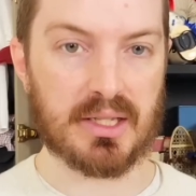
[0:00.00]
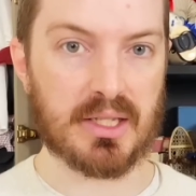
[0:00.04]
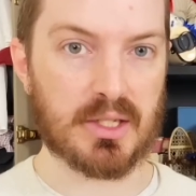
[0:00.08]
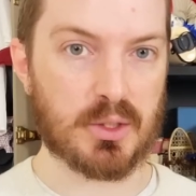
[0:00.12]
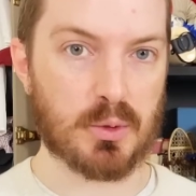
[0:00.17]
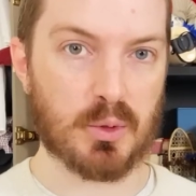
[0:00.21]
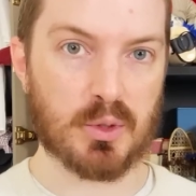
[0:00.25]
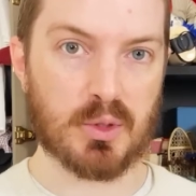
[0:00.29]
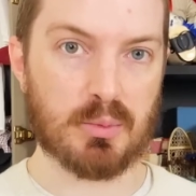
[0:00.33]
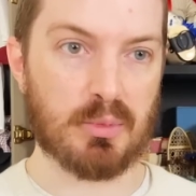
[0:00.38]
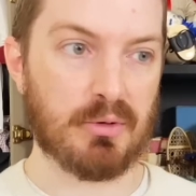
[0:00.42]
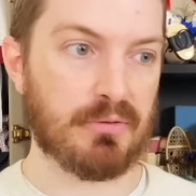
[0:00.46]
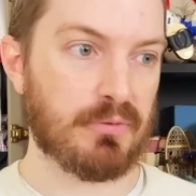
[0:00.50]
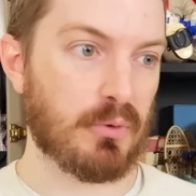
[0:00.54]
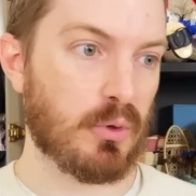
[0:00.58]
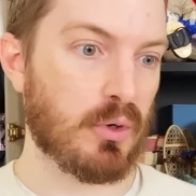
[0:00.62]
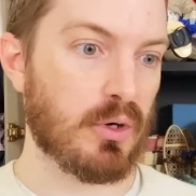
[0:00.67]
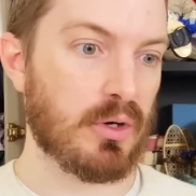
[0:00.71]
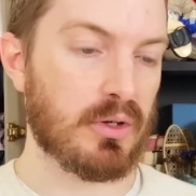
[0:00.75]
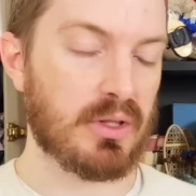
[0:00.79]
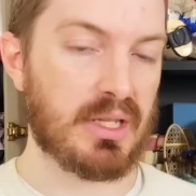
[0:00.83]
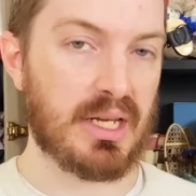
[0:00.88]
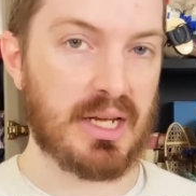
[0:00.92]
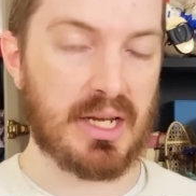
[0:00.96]
This was
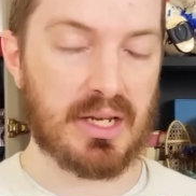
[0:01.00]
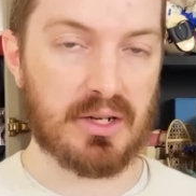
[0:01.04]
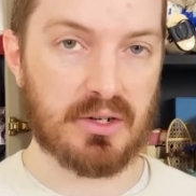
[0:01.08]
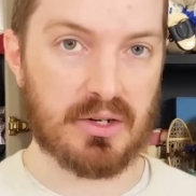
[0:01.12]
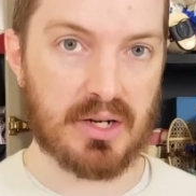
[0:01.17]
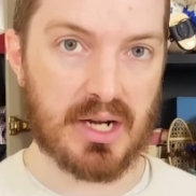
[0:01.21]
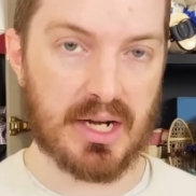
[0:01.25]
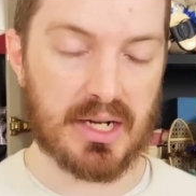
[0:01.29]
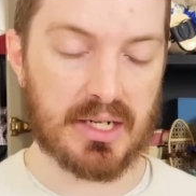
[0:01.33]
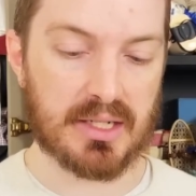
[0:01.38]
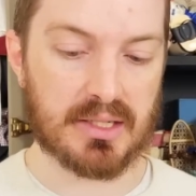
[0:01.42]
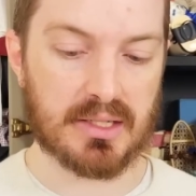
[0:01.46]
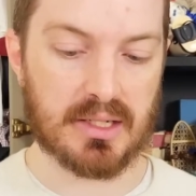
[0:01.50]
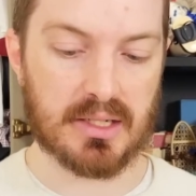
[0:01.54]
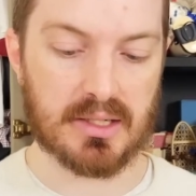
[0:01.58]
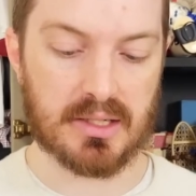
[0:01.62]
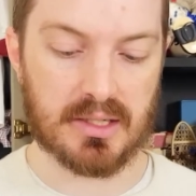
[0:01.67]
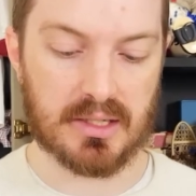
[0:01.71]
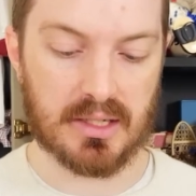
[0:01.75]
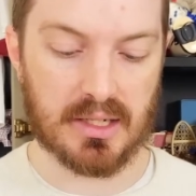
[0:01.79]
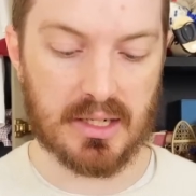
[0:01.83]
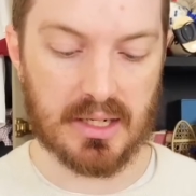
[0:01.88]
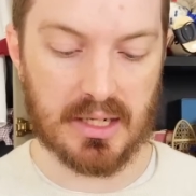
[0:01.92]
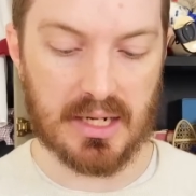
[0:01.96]
before the internet
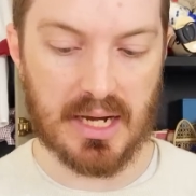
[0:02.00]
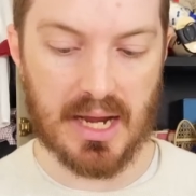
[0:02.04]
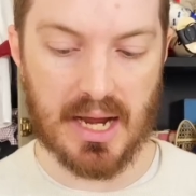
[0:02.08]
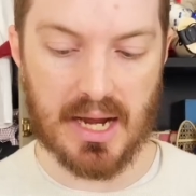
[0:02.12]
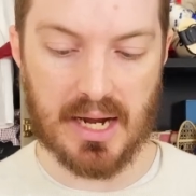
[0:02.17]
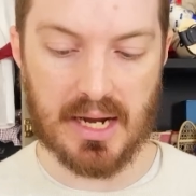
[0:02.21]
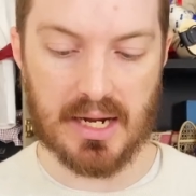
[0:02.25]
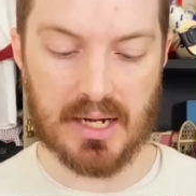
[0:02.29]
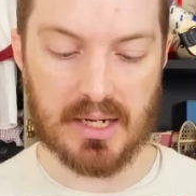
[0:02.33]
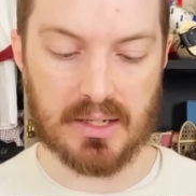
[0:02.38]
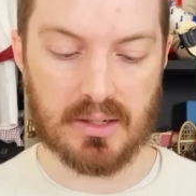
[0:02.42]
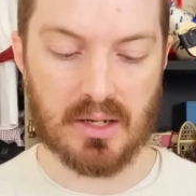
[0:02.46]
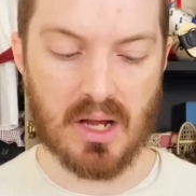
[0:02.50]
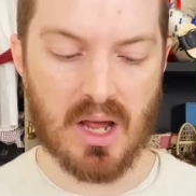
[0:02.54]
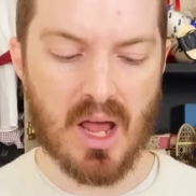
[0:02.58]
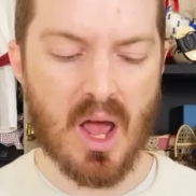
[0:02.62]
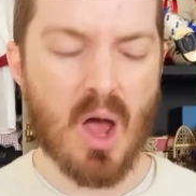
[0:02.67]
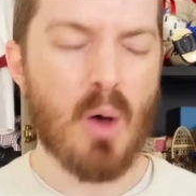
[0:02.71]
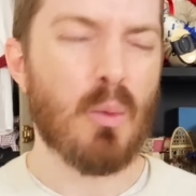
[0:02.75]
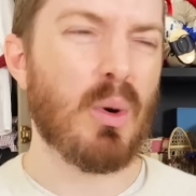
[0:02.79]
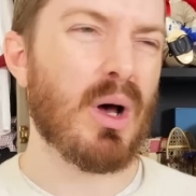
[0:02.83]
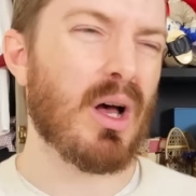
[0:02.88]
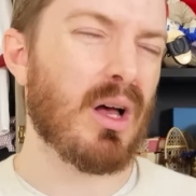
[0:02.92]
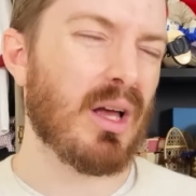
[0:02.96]
existed, and
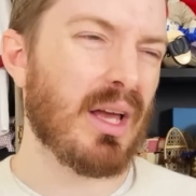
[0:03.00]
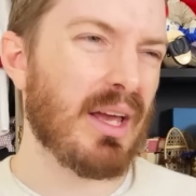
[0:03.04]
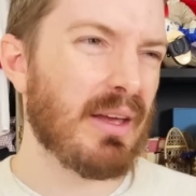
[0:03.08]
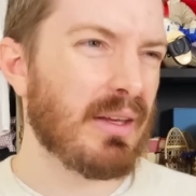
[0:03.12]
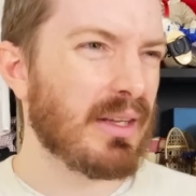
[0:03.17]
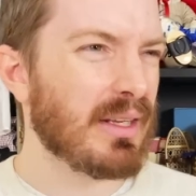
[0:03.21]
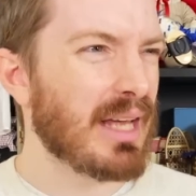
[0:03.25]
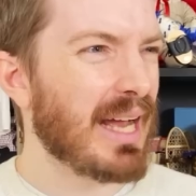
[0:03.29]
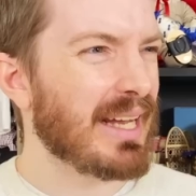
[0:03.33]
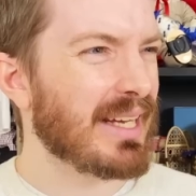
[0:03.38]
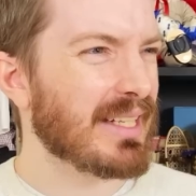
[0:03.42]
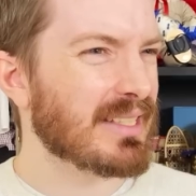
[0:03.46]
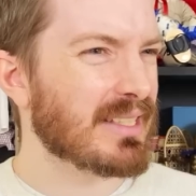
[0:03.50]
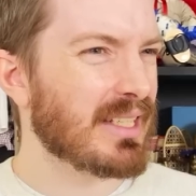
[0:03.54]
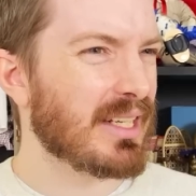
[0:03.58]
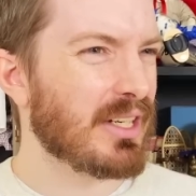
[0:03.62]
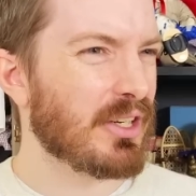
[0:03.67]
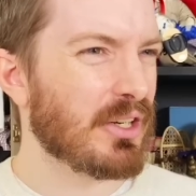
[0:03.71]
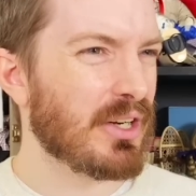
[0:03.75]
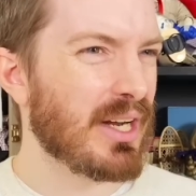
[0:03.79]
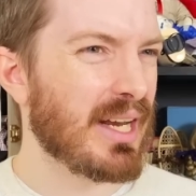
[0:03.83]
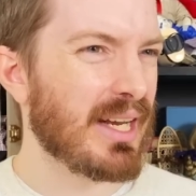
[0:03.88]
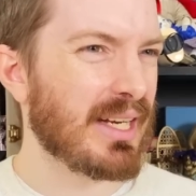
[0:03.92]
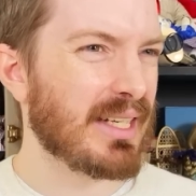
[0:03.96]
well, I guess the
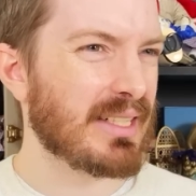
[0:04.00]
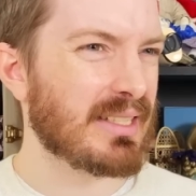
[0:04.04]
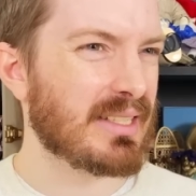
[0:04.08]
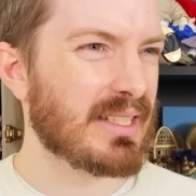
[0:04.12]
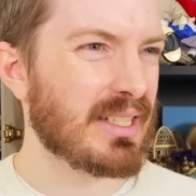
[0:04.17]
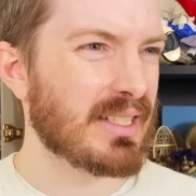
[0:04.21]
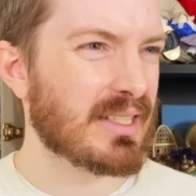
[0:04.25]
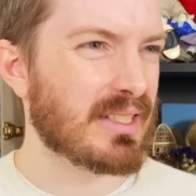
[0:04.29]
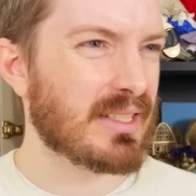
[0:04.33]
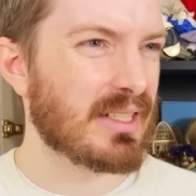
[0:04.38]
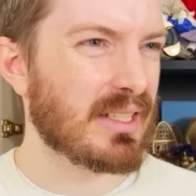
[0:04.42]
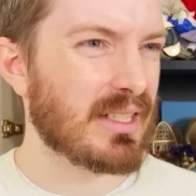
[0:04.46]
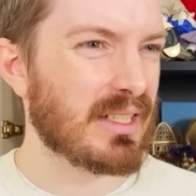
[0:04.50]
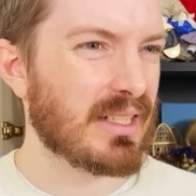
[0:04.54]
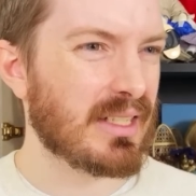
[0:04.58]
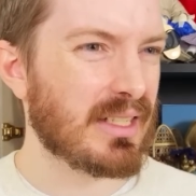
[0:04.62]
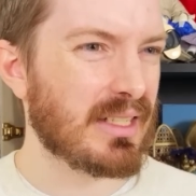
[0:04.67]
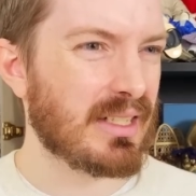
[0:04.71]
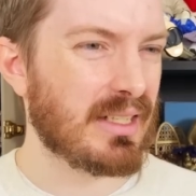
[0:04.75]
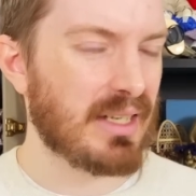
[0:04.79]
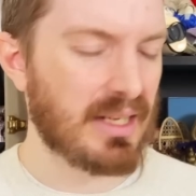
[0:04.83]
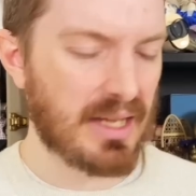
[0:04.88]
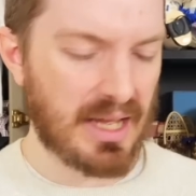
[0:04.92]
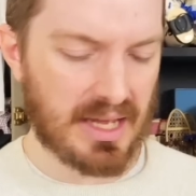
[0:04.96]
internet
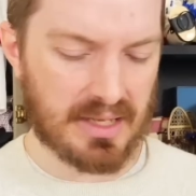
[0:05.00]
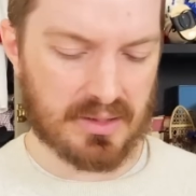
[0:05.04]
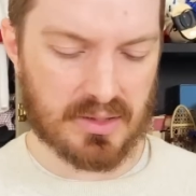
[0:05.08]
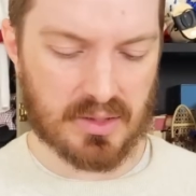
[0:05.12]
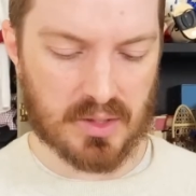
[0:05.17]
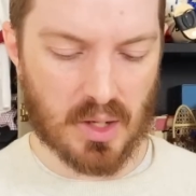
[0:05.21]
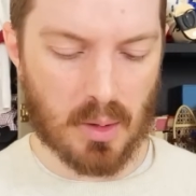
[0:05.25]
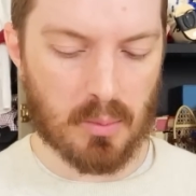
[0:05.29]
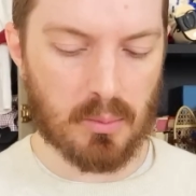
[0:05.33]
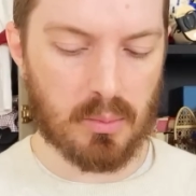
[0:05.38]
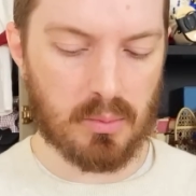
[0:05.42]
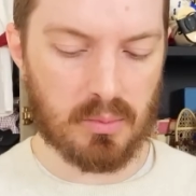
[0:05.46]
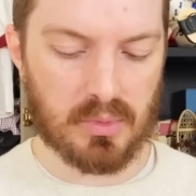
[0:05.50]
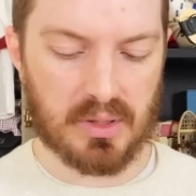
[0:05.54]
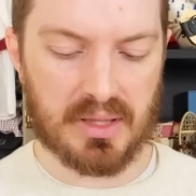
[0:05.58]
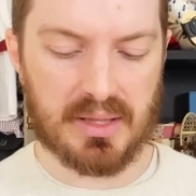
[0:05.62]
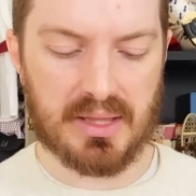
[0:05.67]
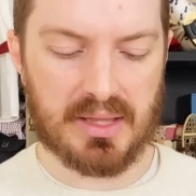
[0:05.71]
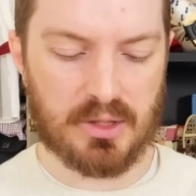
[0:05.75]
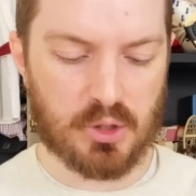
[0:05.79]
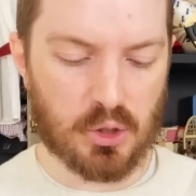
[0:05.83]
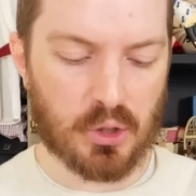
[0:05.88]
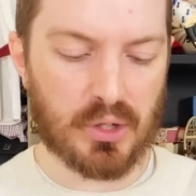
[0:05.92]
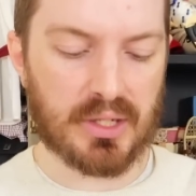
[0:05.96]
existed
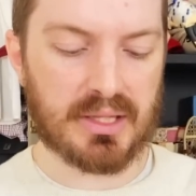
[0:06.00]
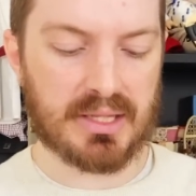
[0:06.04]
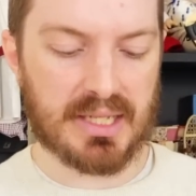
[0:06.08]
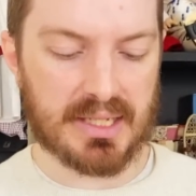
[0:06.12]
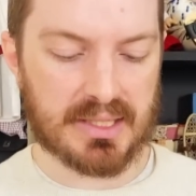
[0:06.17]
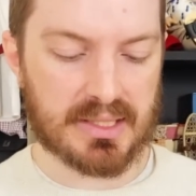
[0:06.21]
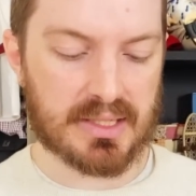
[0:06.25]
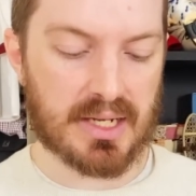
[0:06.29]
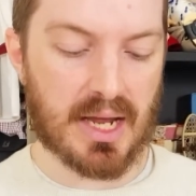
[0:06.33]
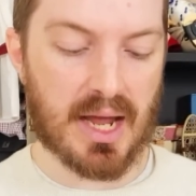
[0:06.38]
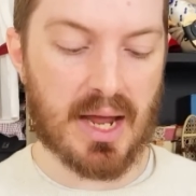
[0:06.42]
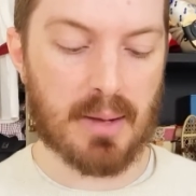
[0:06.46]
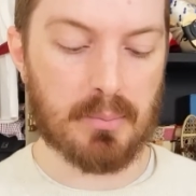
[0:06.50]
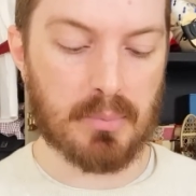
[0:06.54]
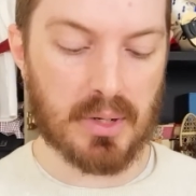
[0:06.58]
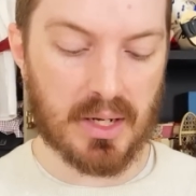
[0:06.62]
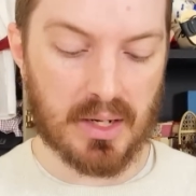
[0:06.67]
during this time.